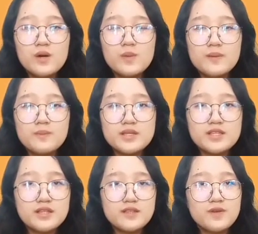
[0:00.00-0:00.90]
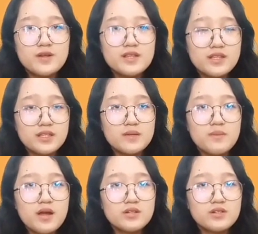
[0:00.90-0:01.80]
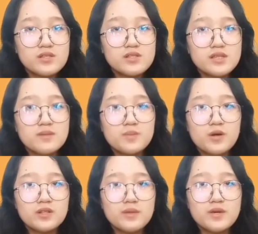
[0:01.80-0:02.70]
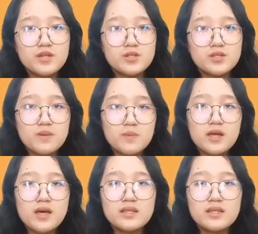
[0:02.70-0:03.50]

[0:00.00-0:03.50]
when President Ferdinand Marcos signed Proclamation Number